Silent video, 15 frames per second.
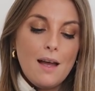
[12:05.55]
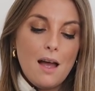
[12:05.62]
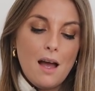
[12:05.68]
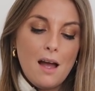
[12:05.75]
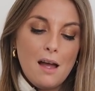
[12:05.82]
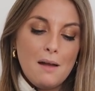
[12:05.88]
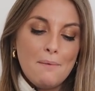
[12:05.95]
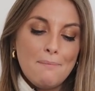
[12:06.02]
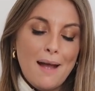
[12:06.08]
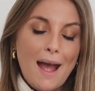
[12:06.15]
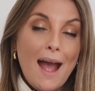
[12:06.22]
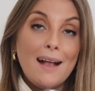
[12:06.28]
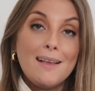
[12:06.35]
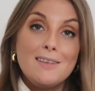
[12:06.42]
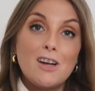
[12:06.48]
Um,
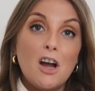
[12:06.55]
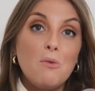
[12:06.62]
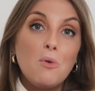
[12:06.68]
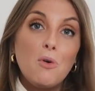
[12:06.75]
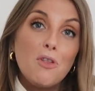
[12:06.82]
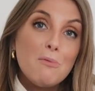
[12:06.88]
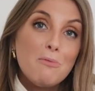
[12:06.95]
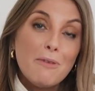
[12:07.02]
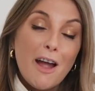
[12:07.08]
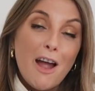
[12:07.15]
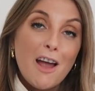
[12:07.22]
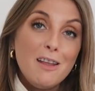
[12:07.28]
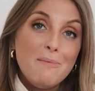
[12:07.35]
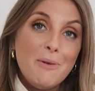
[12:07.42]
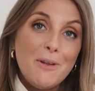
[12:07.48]
and I wore them for my
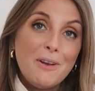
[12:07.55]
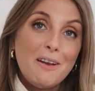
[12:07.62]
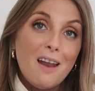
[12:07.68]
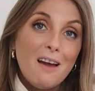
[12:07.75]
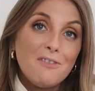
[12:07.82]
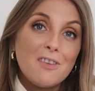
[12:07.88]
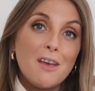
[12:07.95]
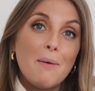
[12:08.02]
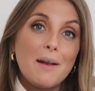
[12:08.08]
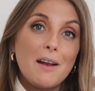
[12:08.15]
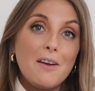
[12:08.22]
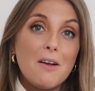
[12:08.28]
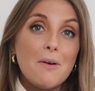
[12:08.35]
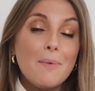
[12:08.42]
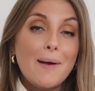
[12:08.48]
honeymoon and loved them, and I
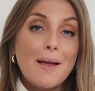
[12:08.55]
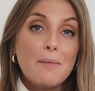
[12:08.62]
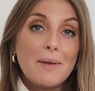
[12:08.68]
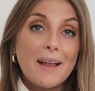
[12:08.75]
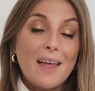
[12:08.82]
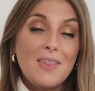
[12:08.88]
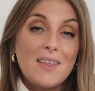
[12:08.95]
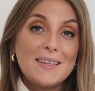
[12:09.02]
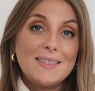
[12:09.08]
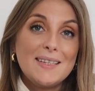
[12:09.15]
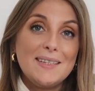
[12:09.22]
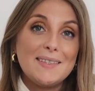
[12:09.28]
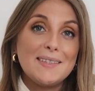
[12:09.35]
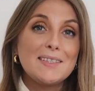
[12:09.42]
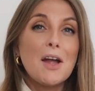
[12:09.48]
know I wear them again this
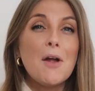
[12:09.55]
season.